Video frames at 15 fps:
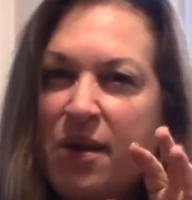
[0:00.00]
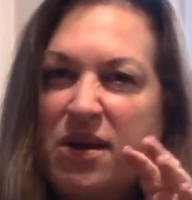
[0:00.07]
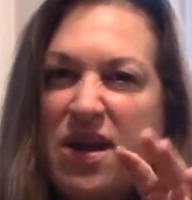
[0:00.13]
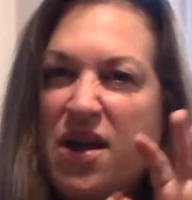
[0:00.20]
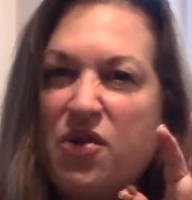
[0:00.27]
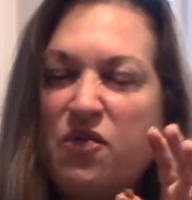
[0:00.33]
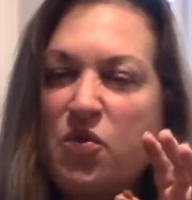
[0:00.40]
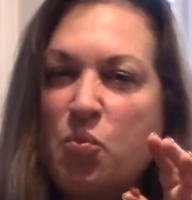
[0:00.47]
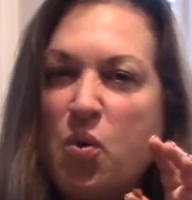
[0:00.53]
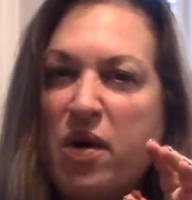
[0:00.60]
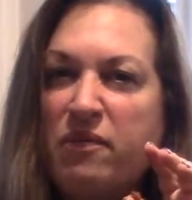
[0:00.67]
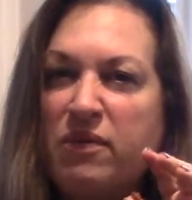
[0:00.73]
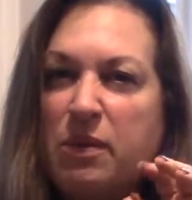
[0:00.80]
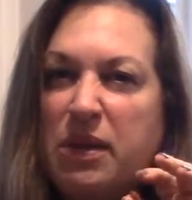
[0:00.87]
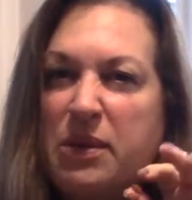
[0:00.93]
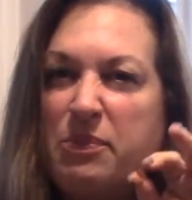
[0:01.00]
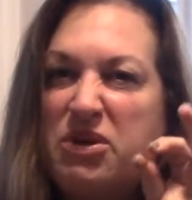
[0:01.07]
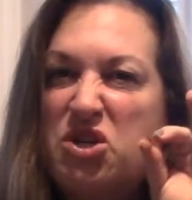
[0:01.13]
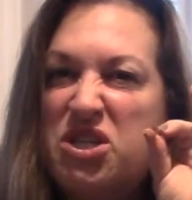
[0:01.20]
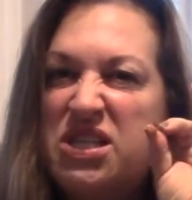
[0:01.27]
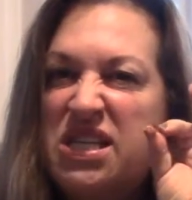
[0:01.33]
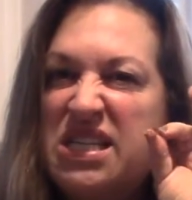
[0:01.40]
Not overwhelmingly, but
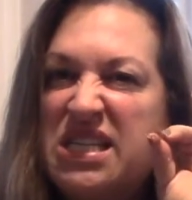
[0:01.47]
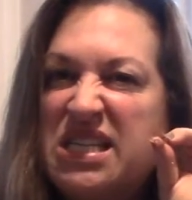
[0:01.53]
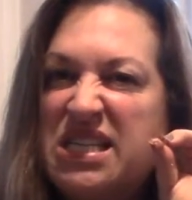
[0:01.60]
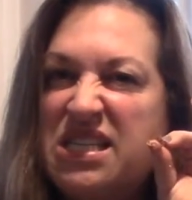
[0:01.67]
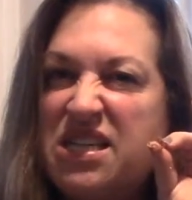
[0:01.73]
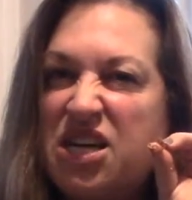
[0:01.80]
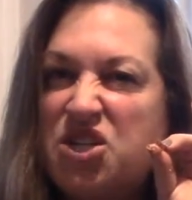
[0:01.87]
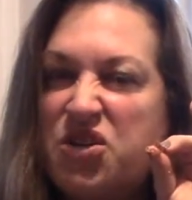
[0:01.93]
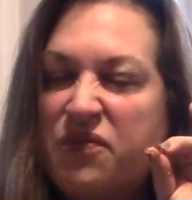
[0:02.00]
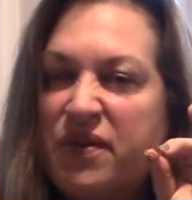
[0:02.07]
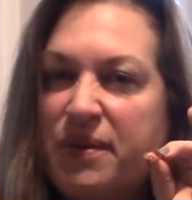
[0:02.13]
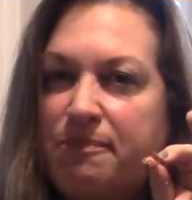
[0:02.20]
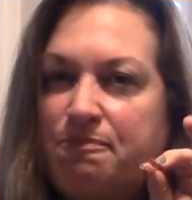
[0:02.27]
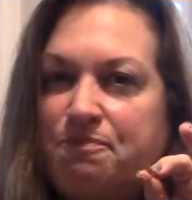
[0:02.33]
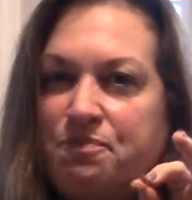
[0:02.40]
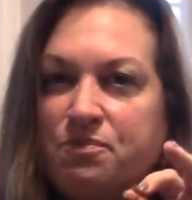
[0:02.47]
just a touch of it,